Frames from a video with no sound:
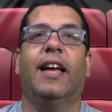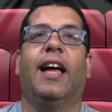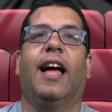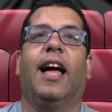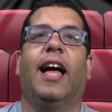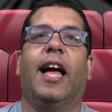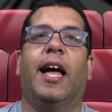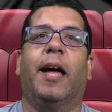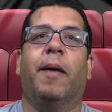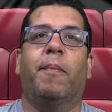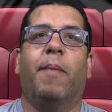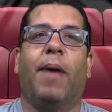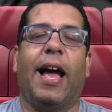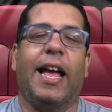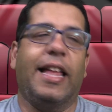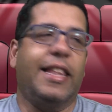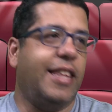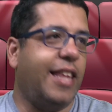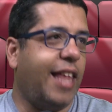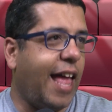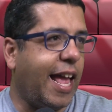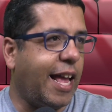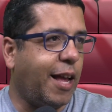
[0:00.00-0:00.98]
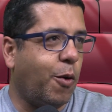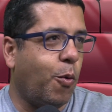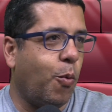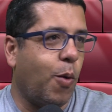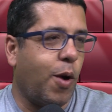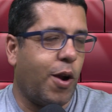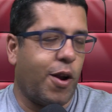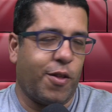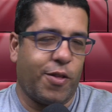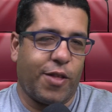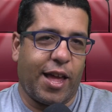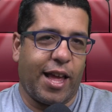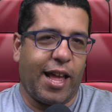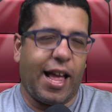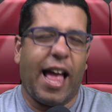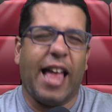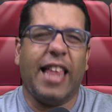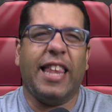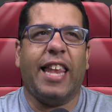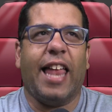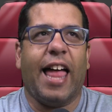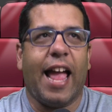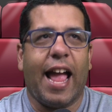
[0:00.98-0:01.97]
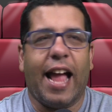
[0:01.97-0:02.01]
I do like where
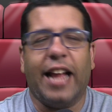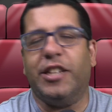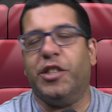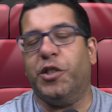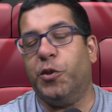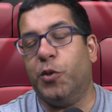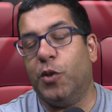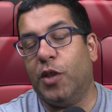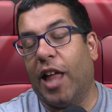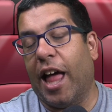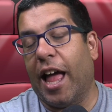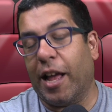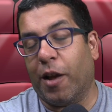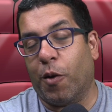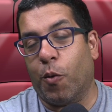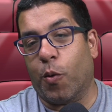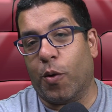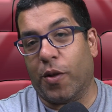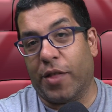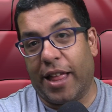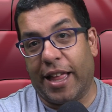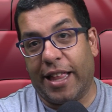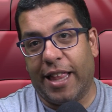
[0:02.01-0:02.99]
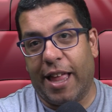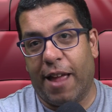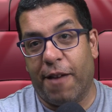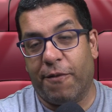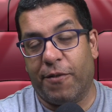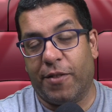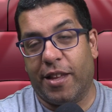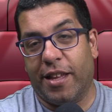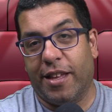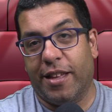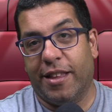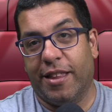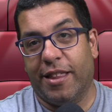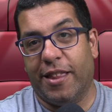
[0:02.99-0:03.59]
they left